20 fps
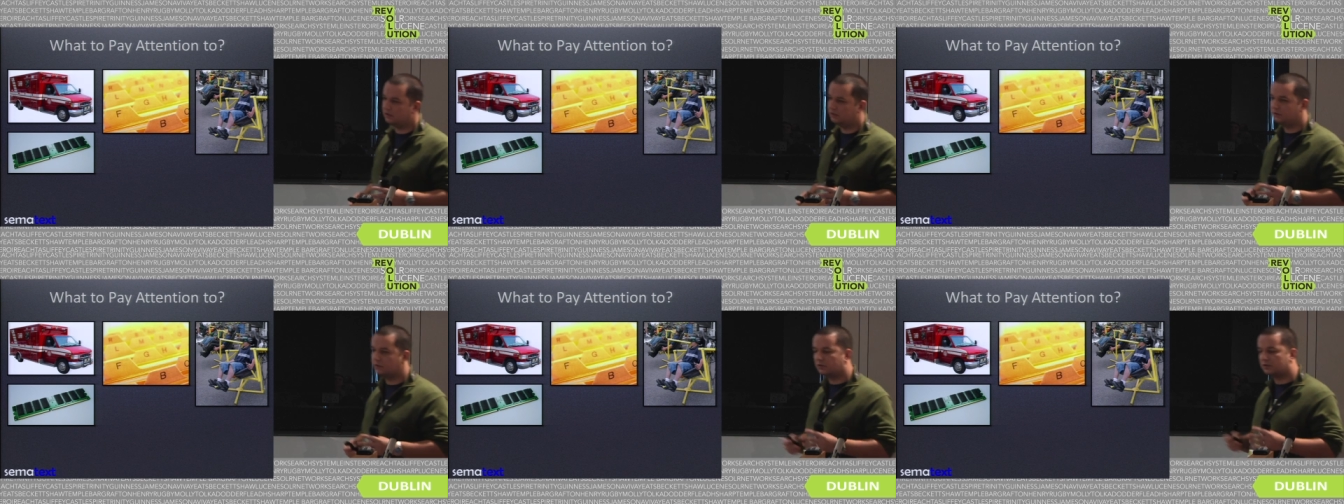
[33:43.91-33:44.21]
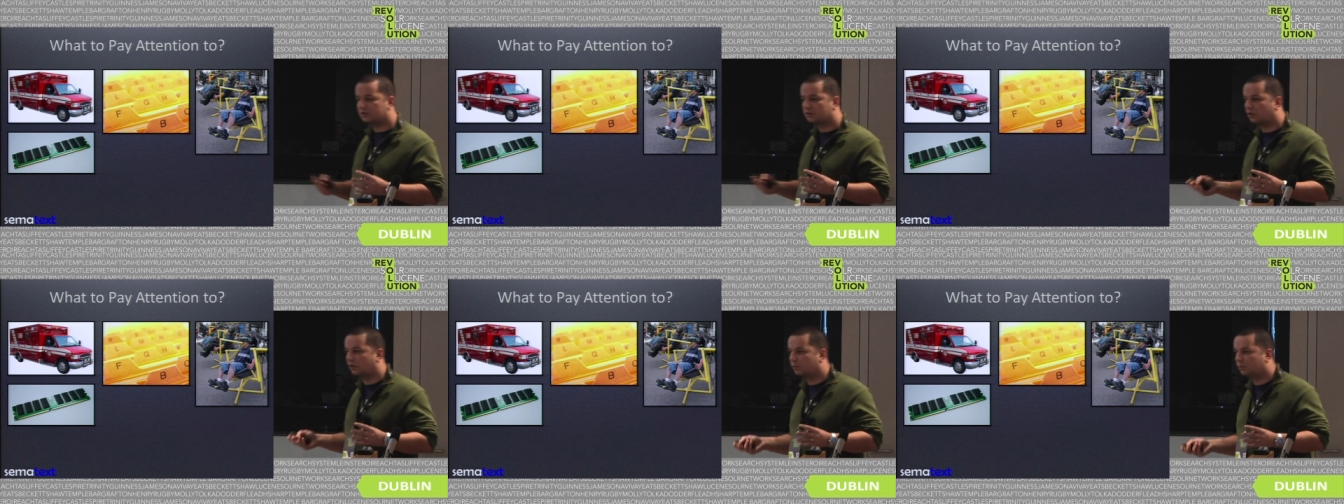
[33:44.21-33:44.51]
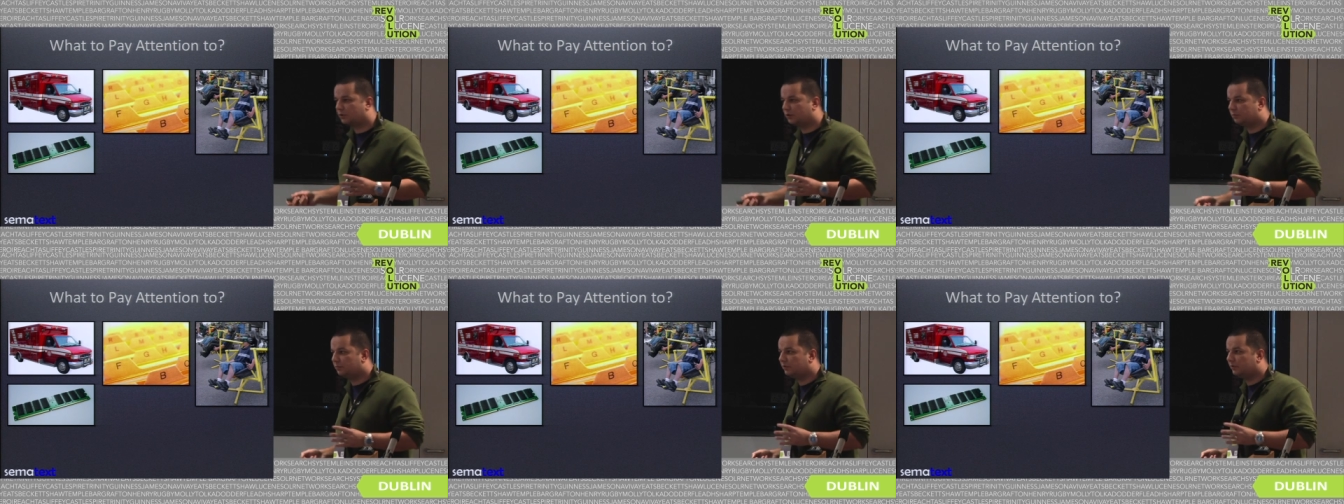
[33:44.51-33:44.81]
your Solr
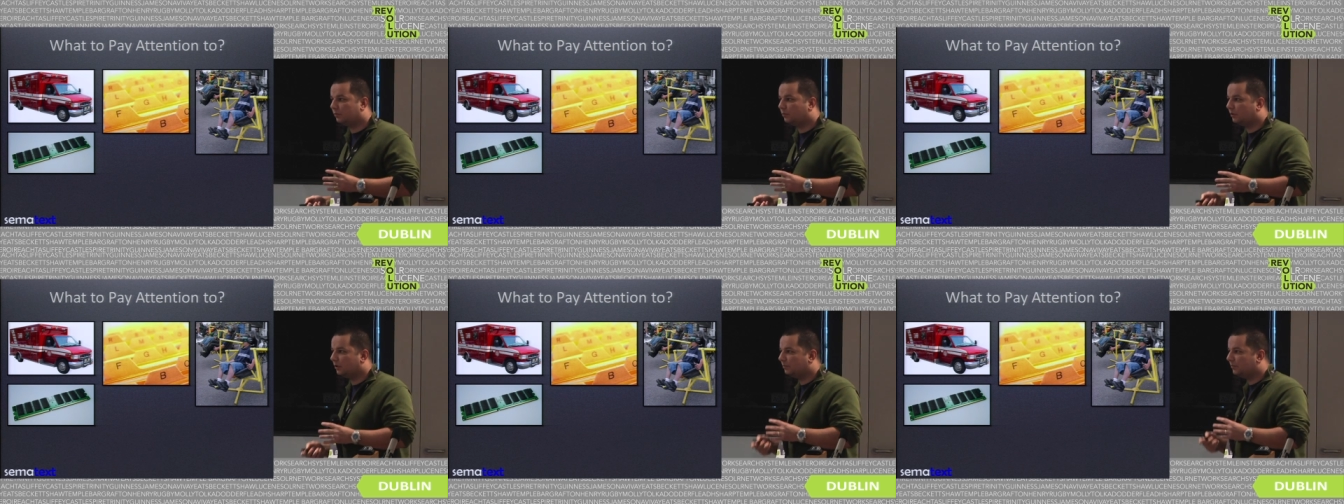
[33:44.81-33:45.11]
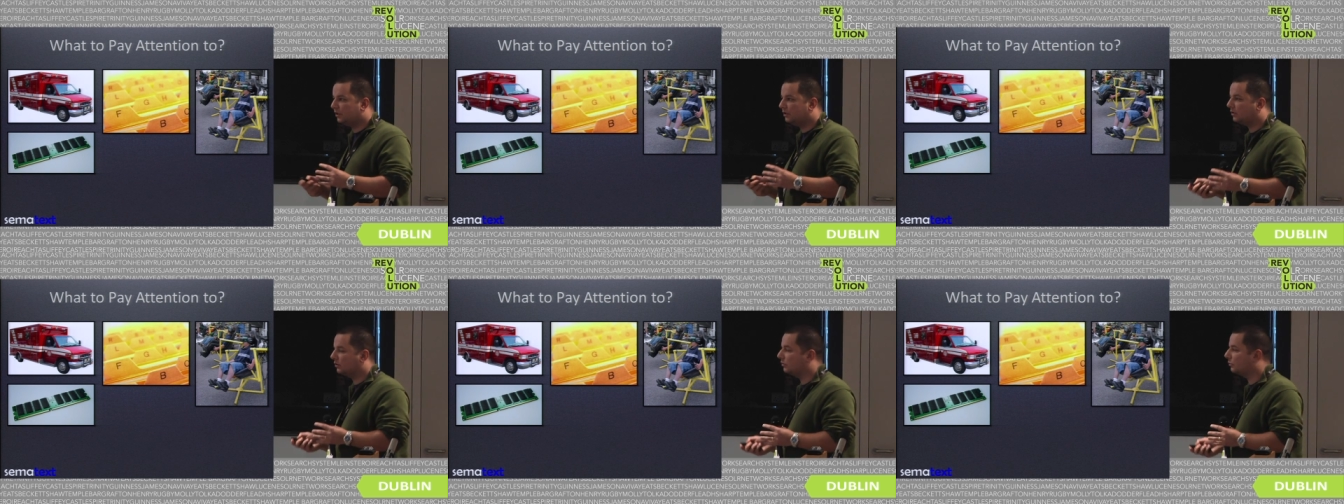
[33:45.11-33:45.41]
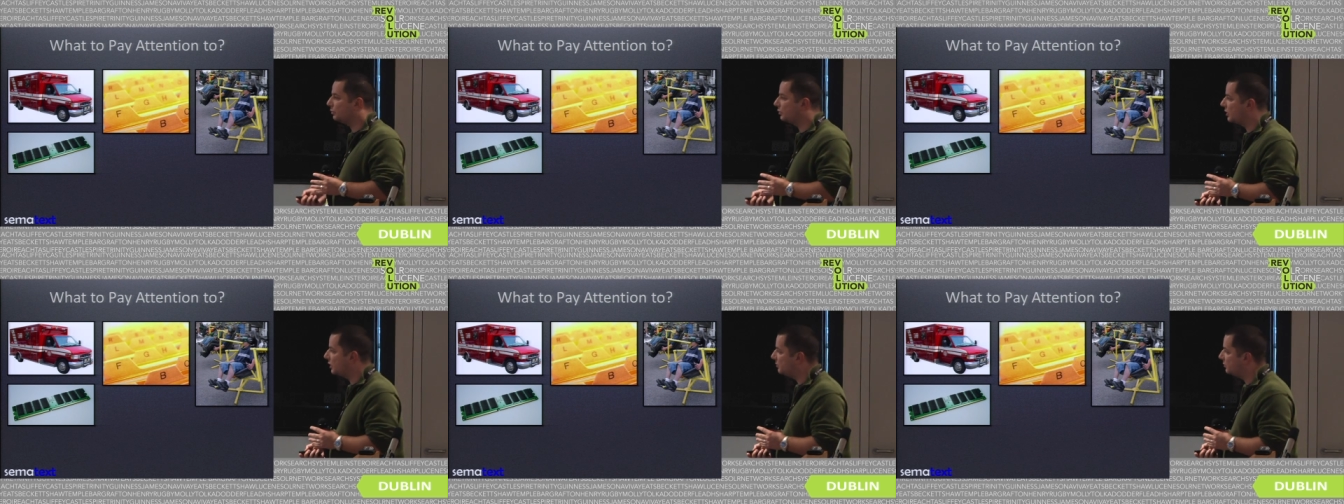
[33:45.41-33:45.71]
will, will be not
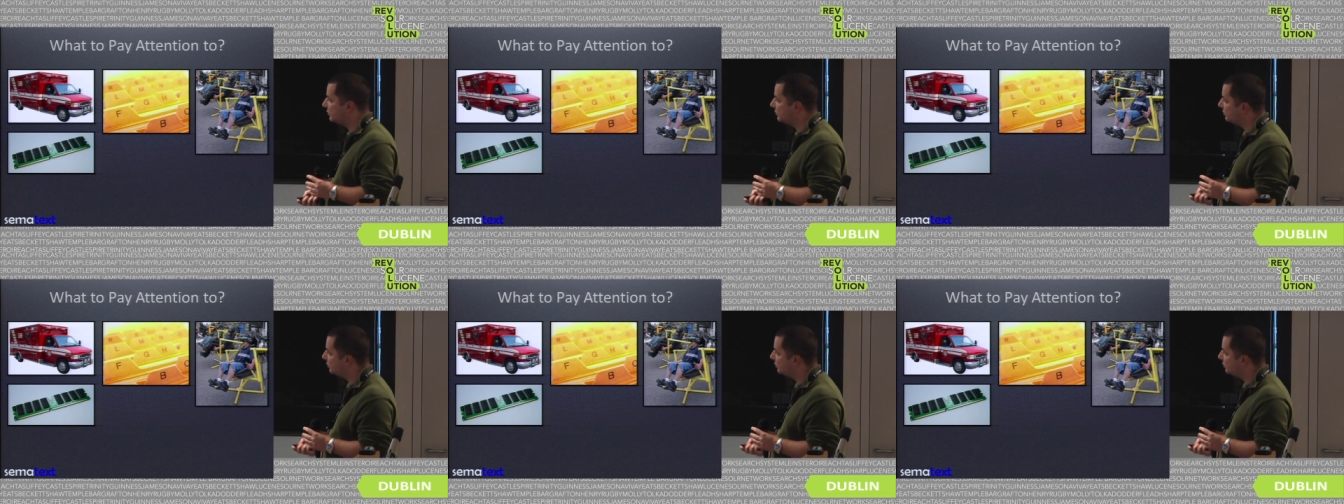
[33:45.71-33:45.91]
operable.